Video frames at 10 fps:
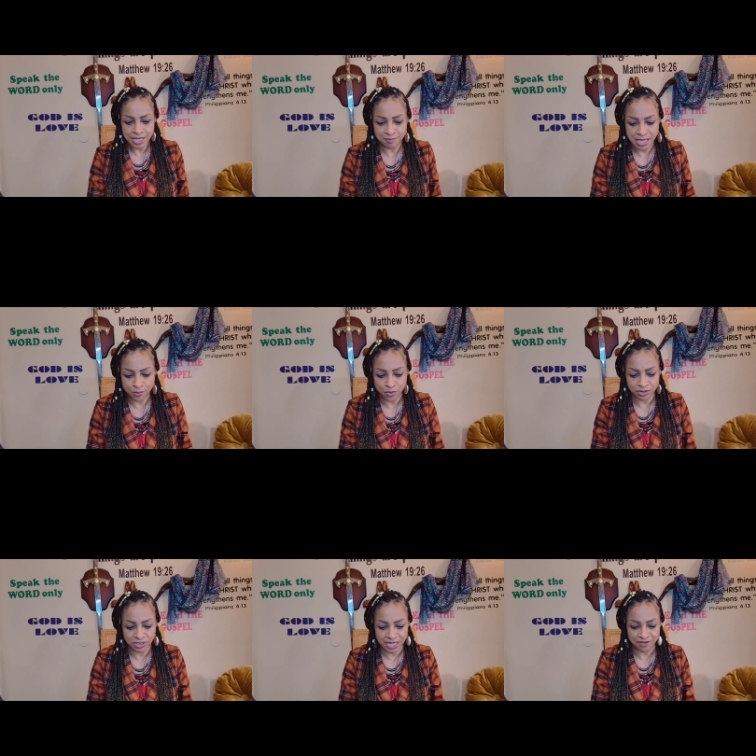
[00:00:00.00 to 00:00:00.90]
Amen. We're
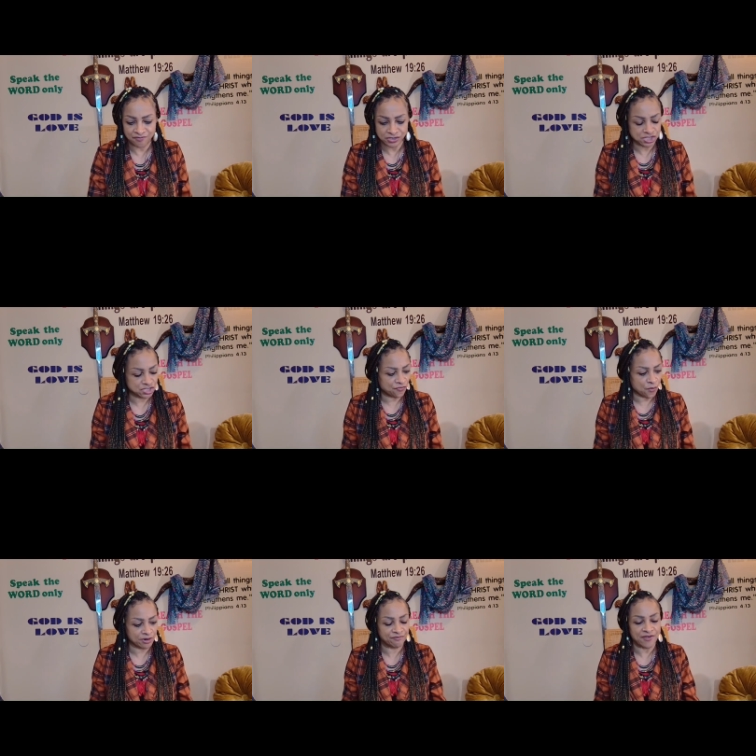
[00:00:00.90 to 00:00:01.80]
going to look at verses
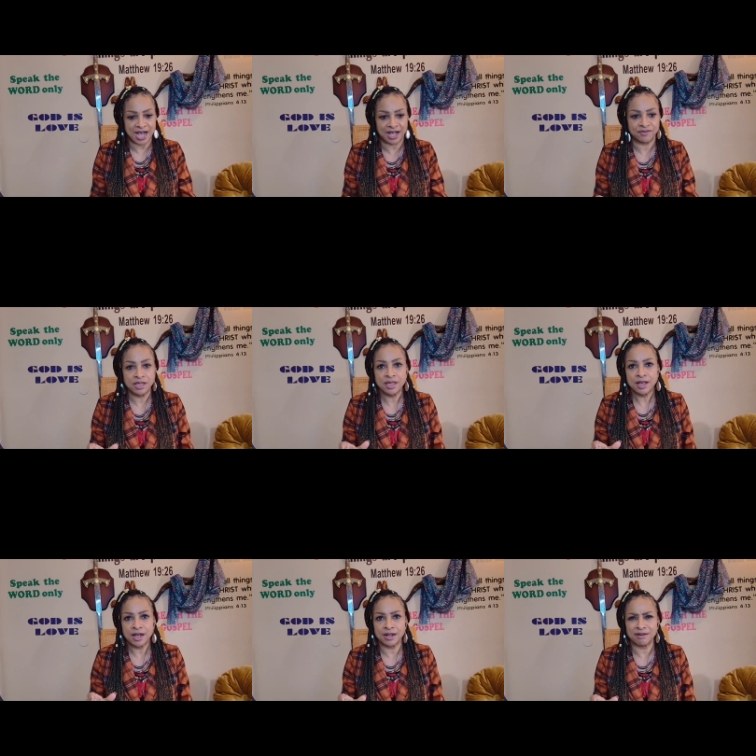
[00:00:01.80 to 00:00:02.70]
4 and 5.
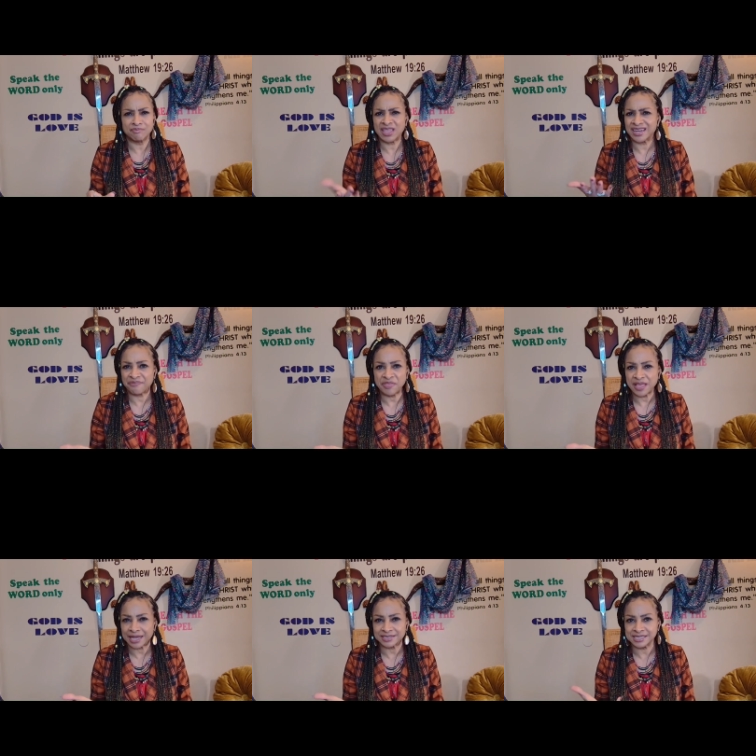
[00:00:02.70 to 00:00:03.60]
And I
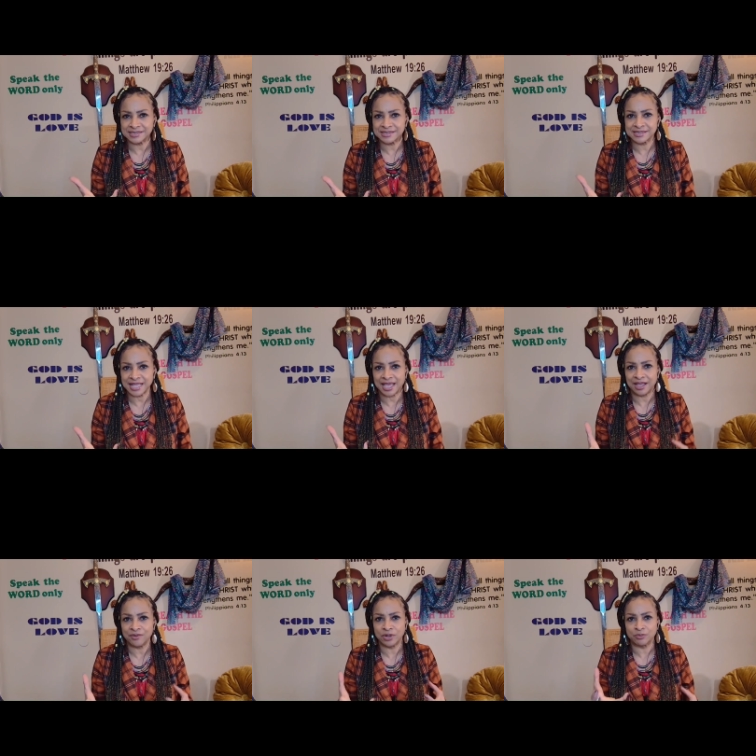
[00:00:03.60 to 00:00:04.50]
think I didn't
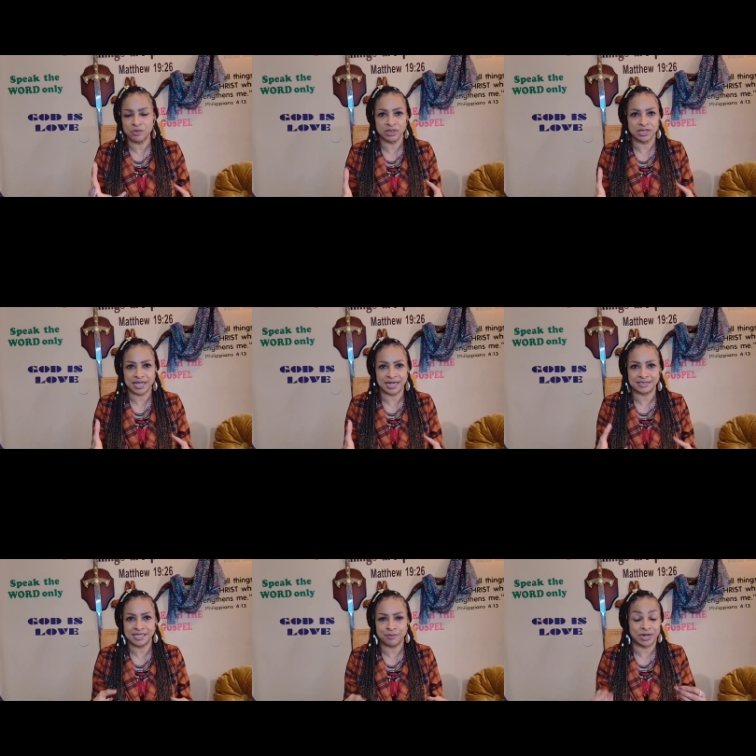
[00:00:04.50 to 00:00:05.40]
say when we were looking
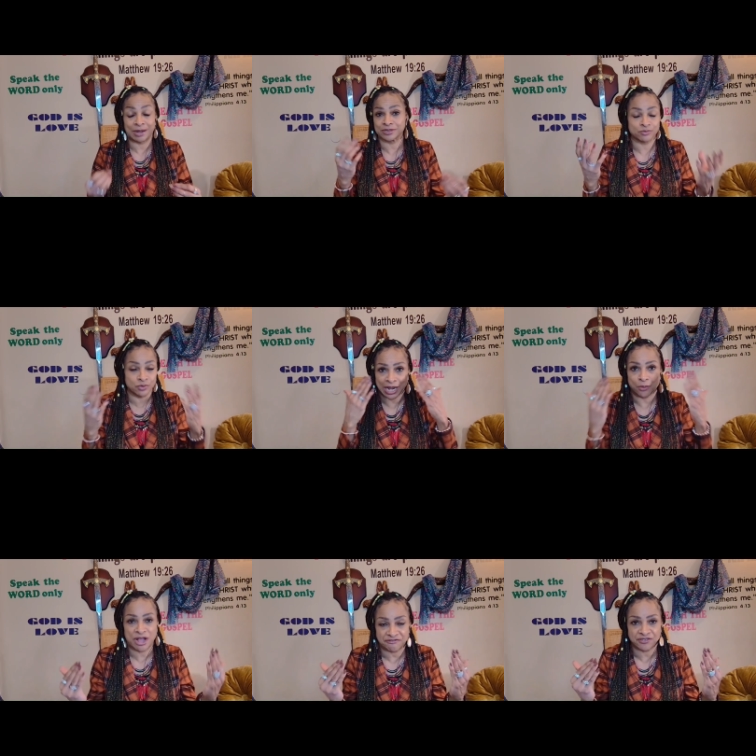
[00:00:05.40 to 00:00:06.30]
at, when I
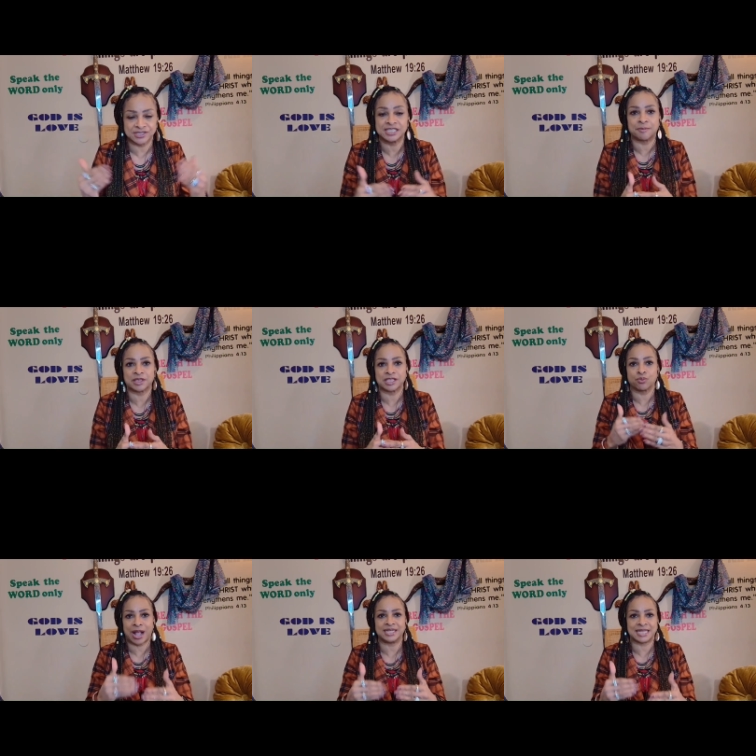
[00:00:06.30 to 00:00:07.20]
referenced
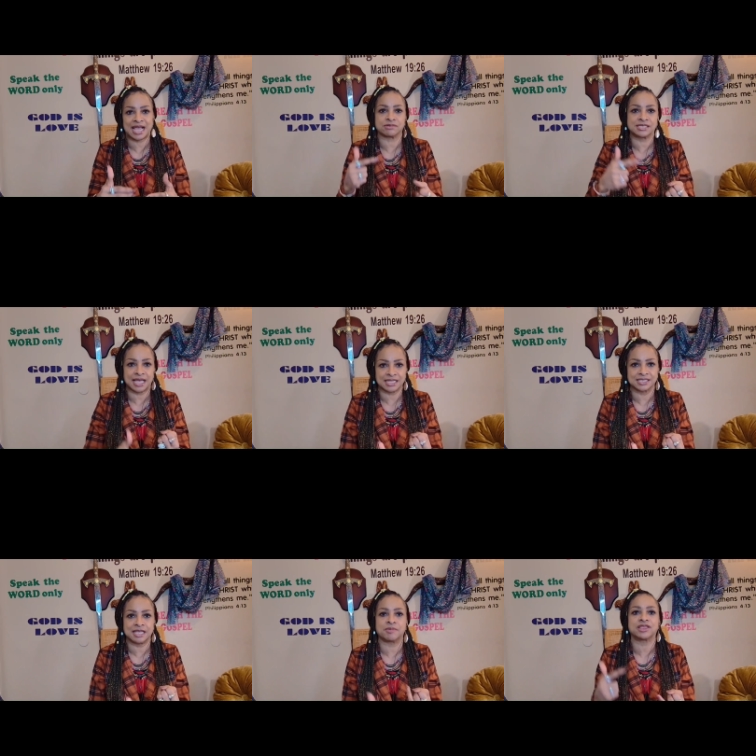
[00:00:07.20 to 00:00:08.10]
Timothy, write down
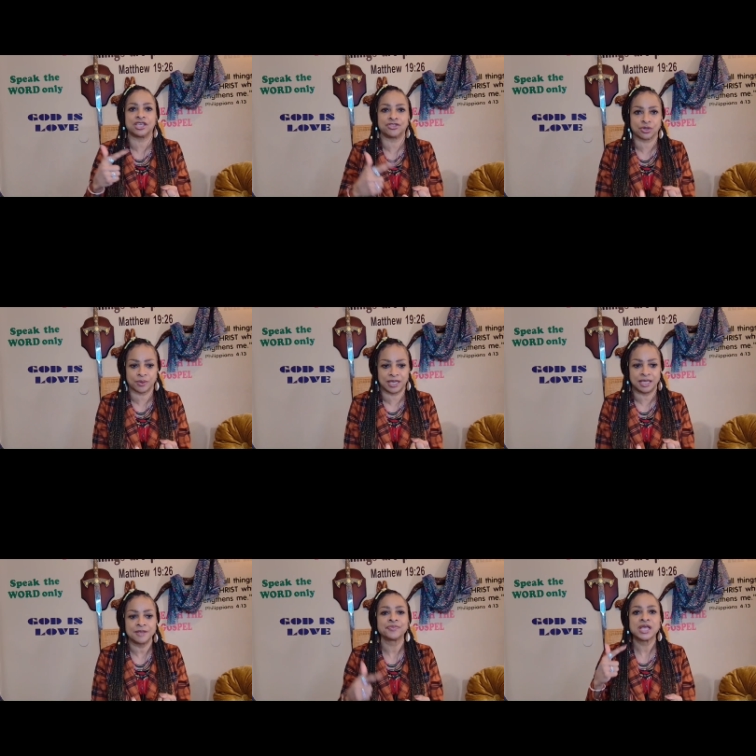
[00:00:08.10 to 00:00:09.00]
2 Timothy
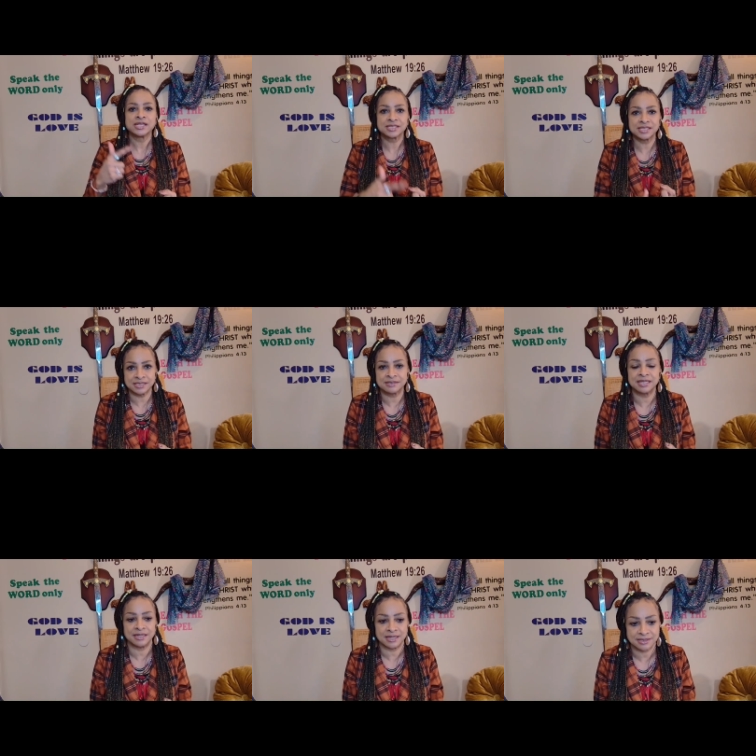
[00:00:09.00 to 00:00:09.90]

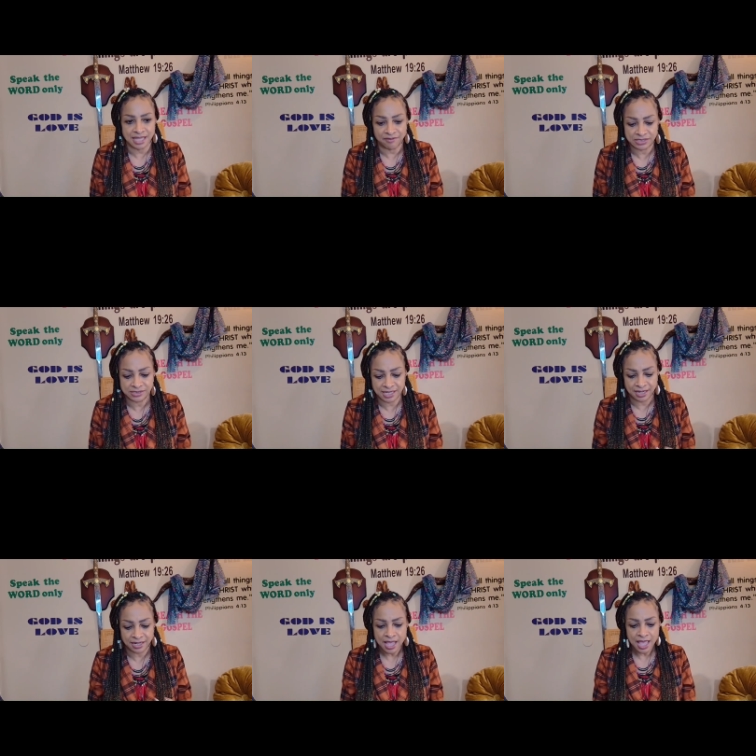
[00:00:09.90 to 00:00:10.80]
3:16 and
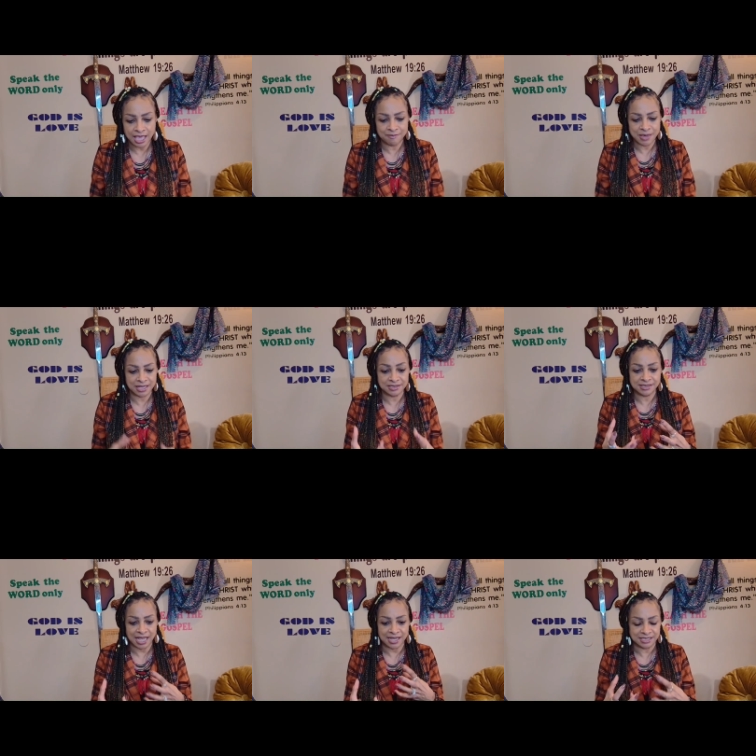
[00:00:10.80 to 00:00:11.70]
17. Amen.
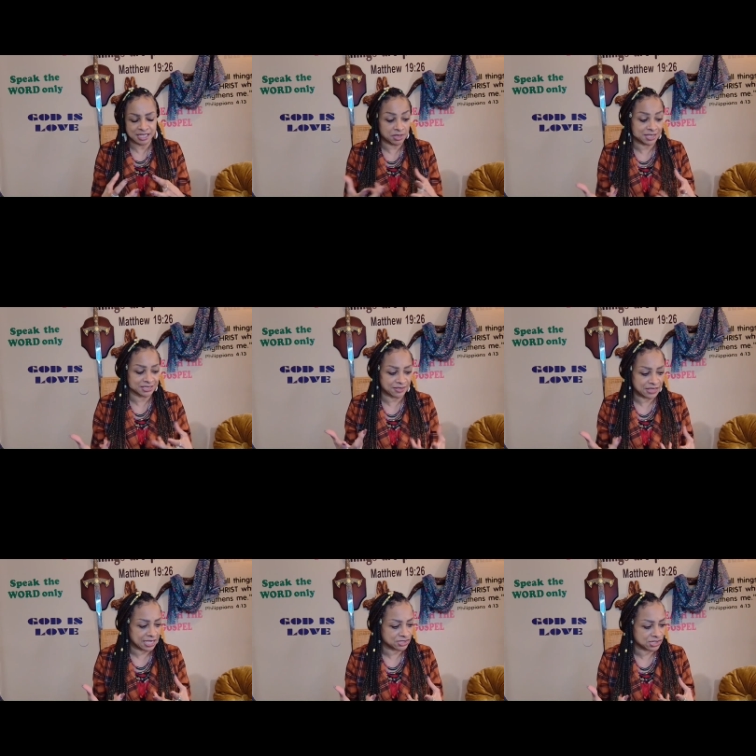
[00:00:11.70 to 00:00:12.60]
2 Timothy, because I
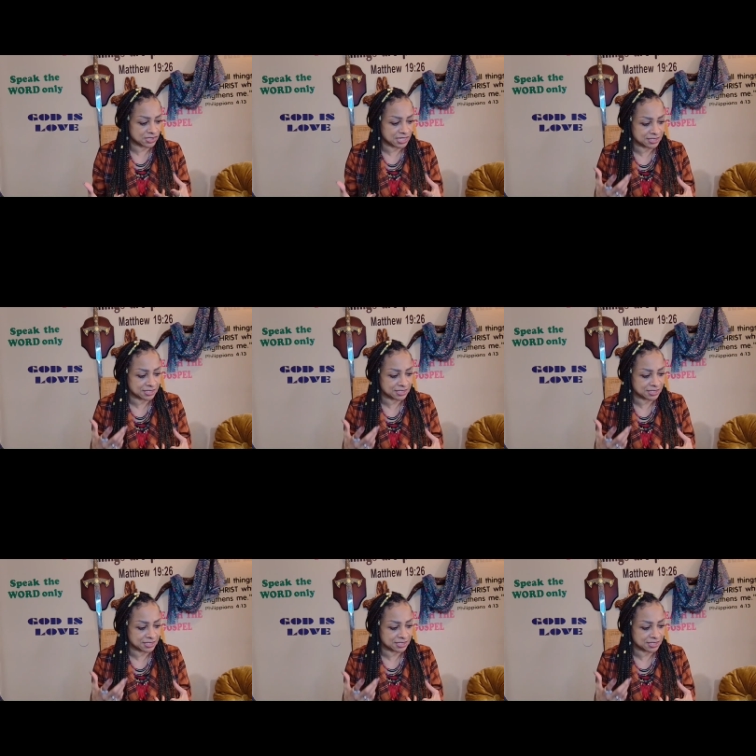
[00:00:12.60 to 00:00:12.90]
think I just